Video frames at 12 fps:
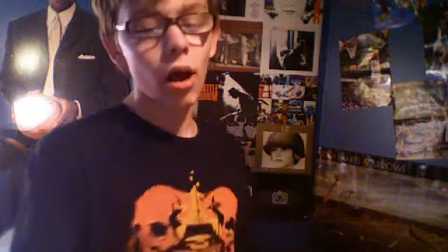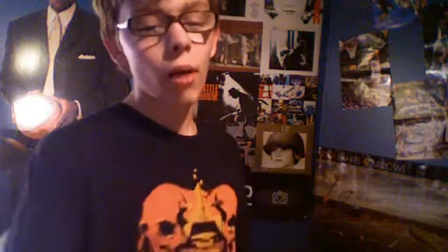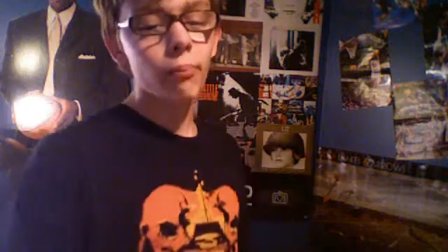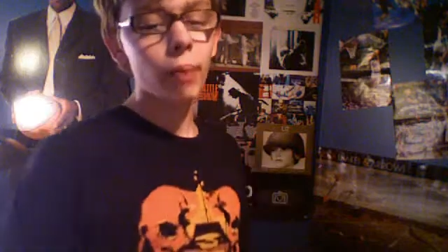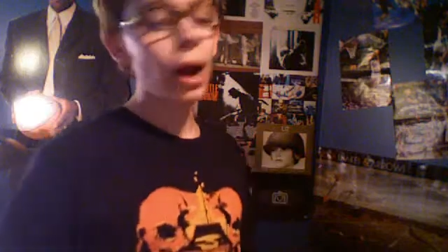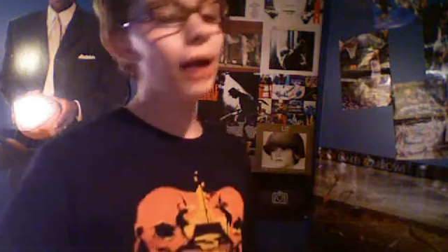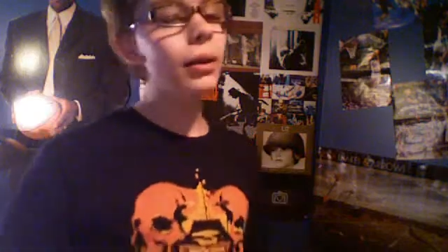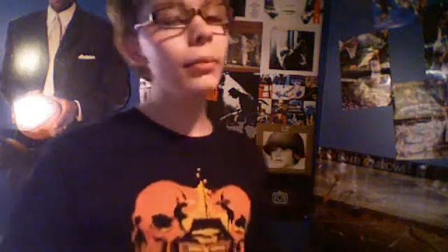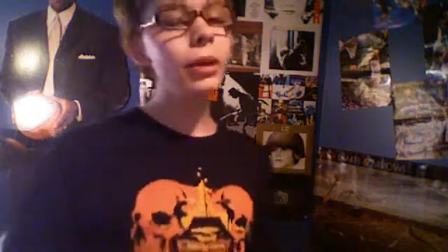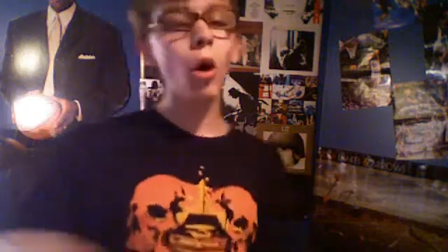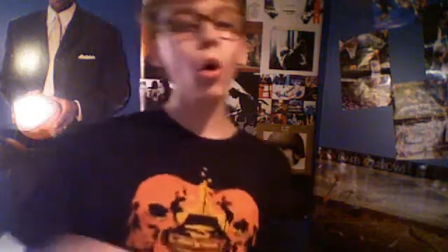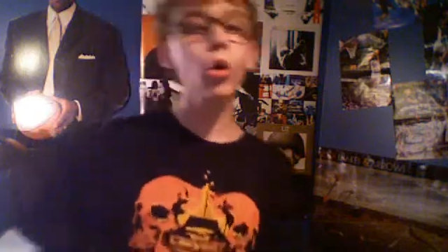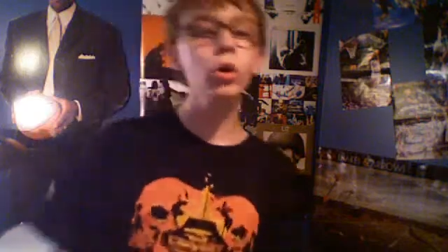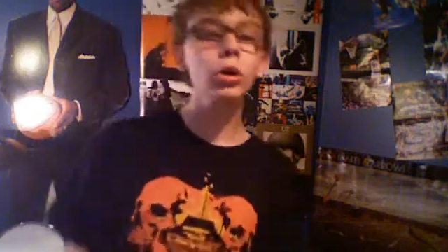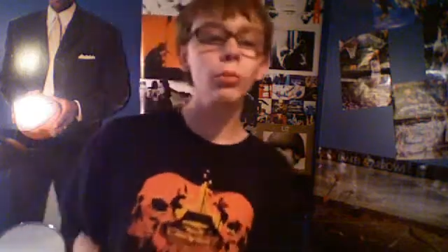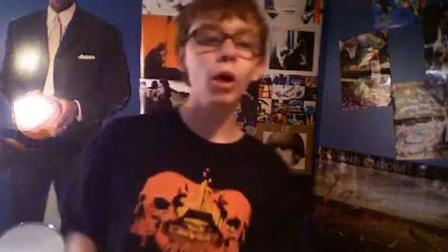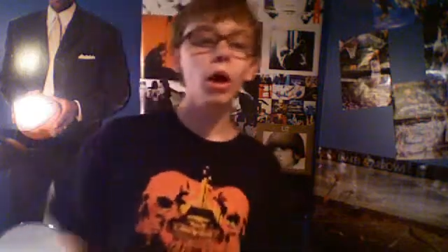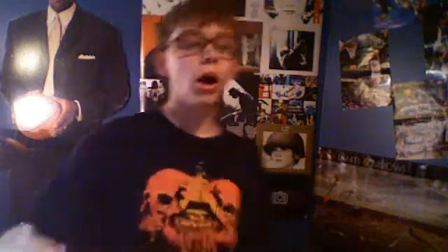Bynum and
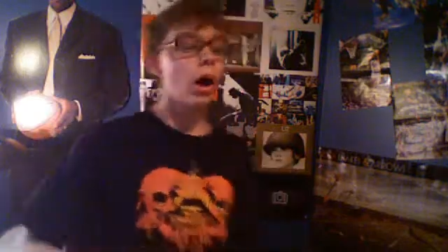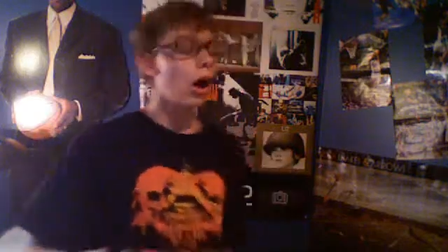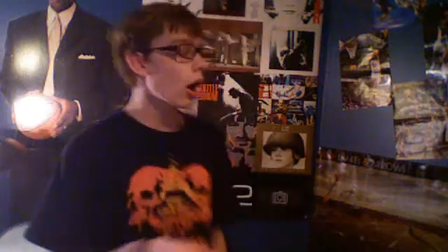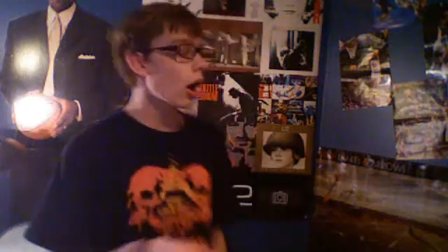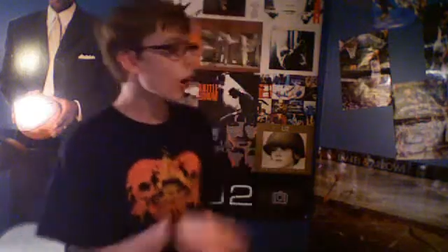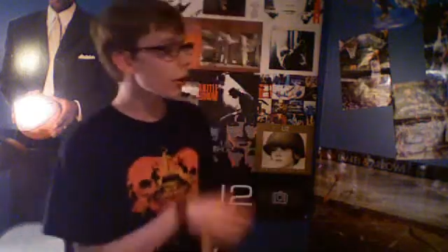Odom are